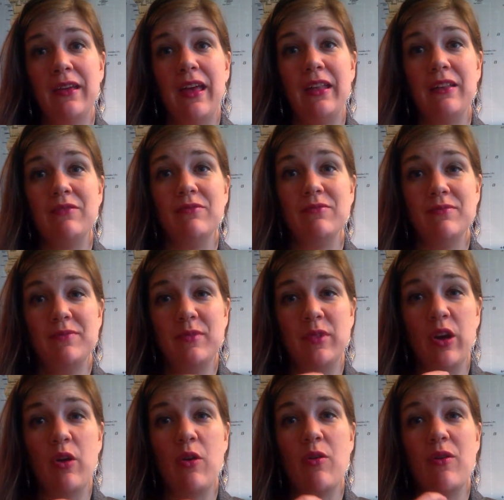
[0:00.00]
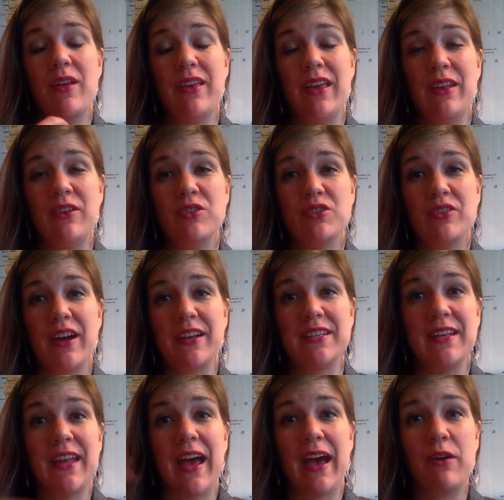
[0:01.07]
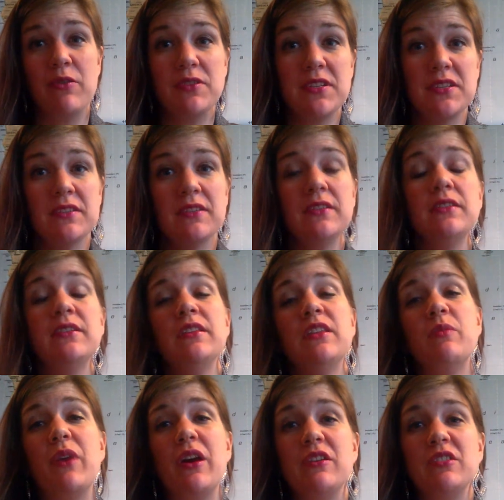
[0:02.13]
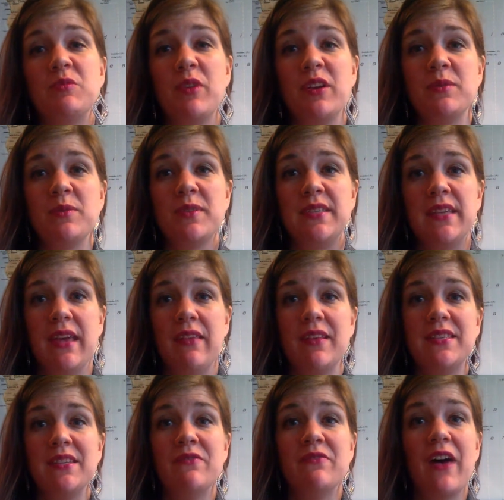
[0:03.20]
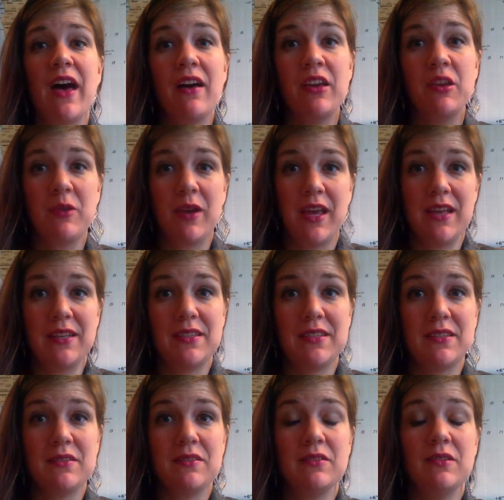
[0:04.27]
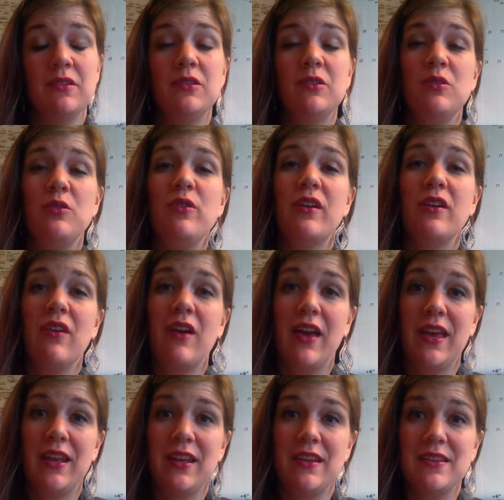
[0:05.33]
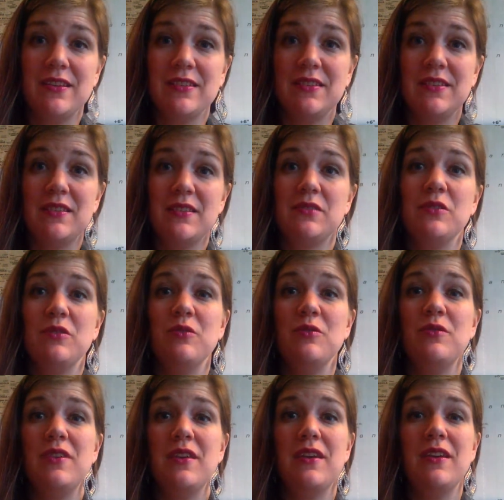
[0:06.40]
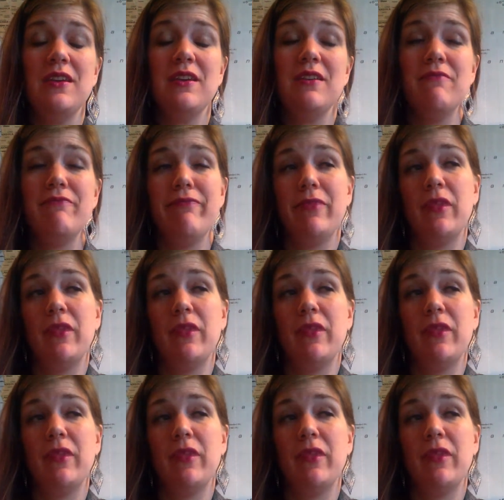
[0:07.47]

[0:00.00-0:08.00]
and go inner directed out. The Myers-Briggs would say, let's evaluate who the client is, who the